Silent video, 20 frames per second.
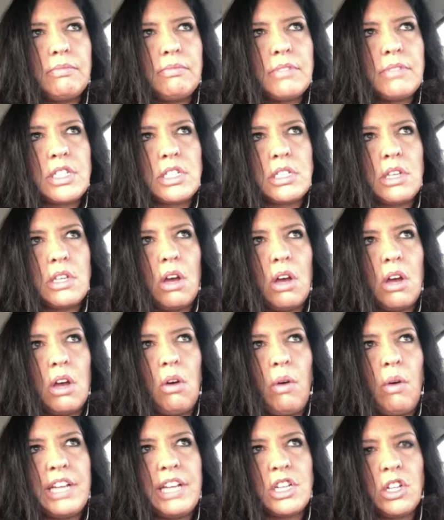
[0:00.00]

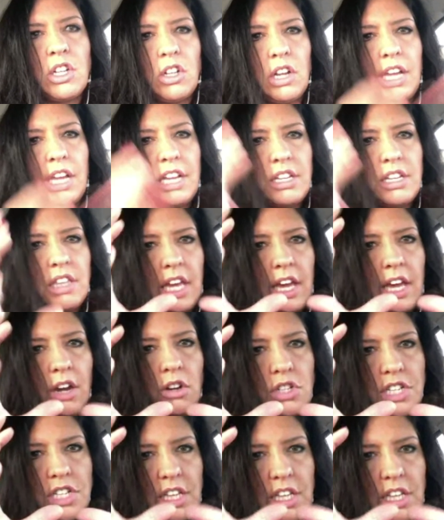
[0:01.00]
So
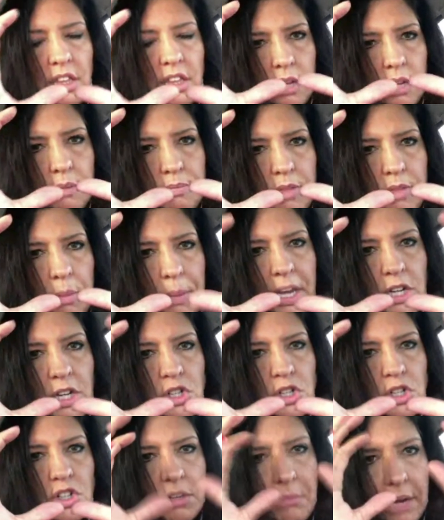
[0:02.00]
the energy, the
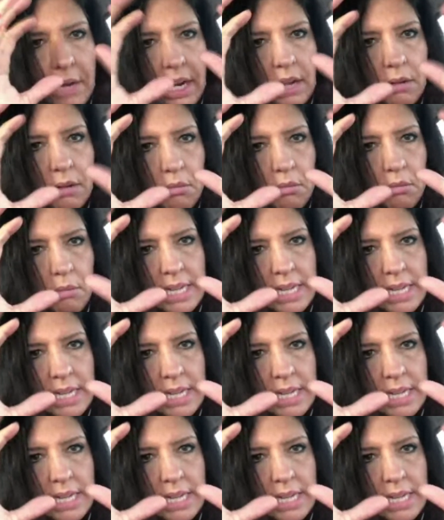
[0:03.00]
picture in my